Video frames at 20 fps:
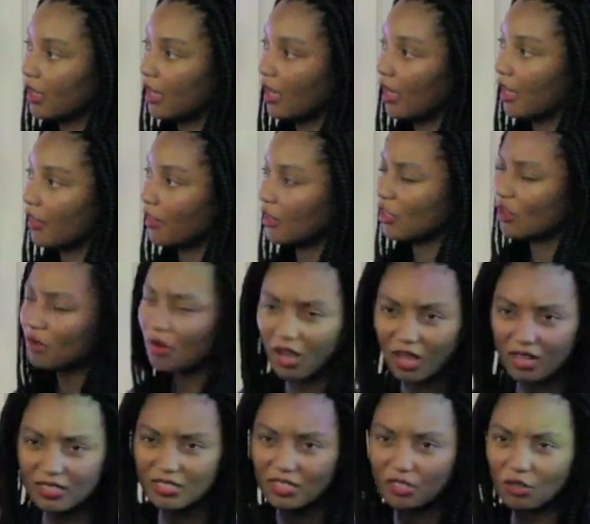And then you're
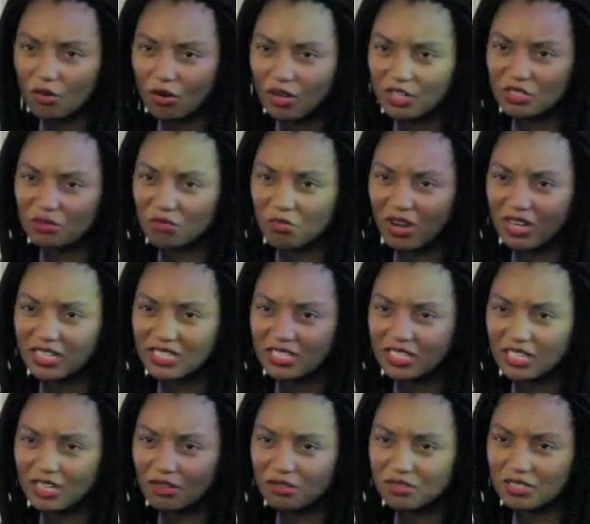asking your question, why
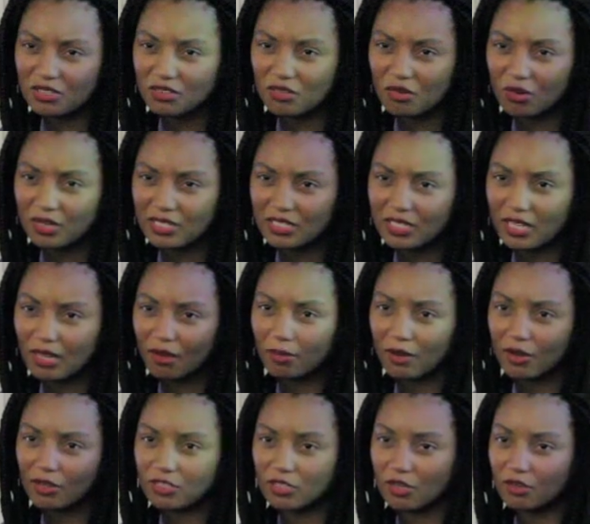didn't he close the door? I didn't care
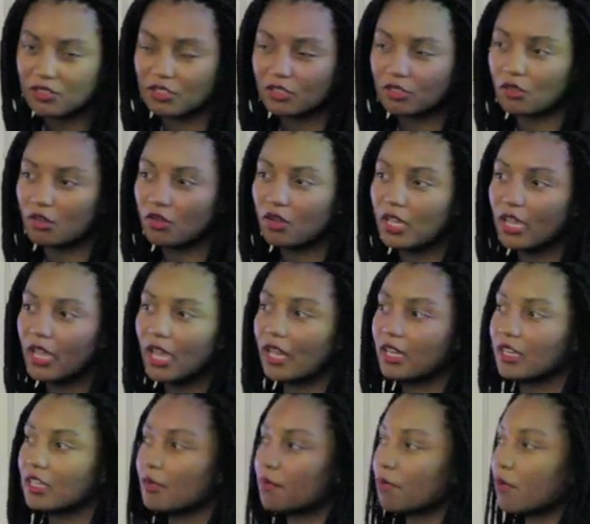about he was closing the door.
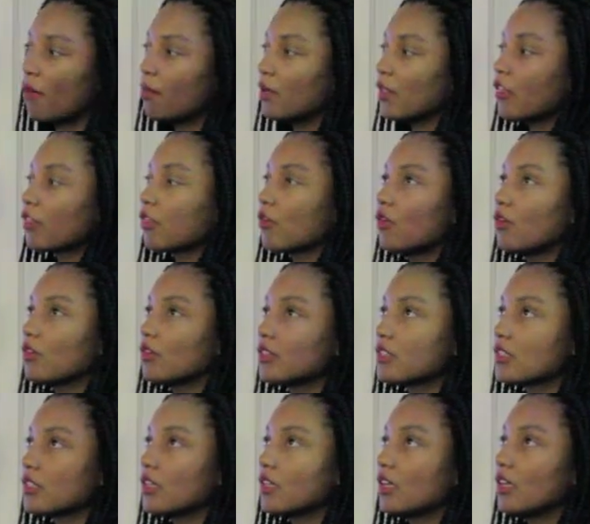And he probably
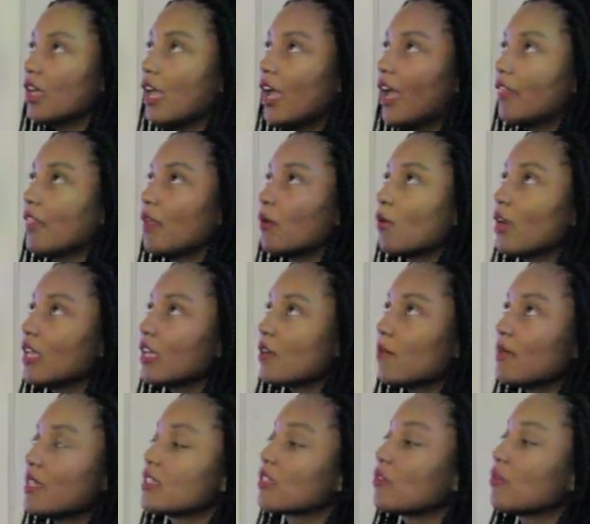thought, and then when he
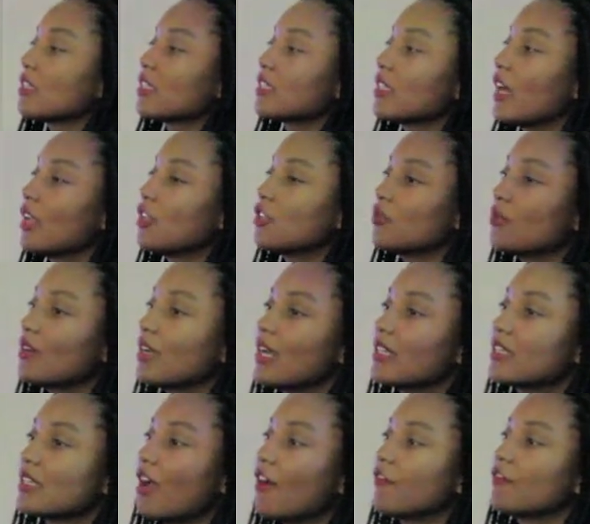commits suicide, you
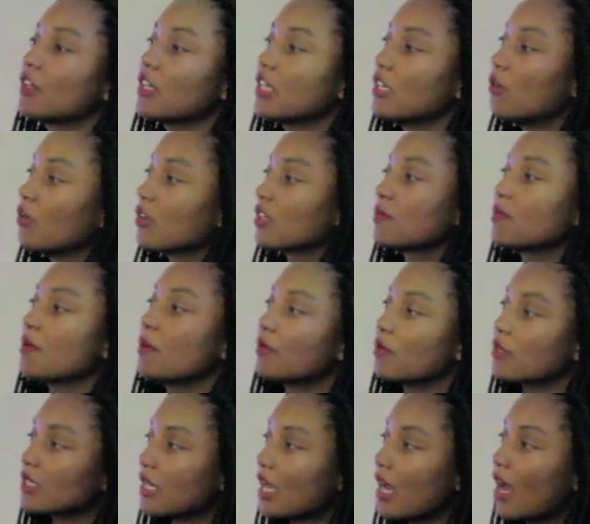realize after he wanted
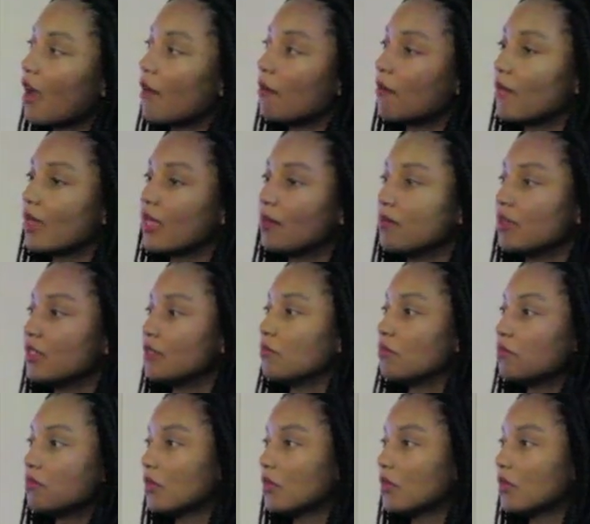people to come, maybe,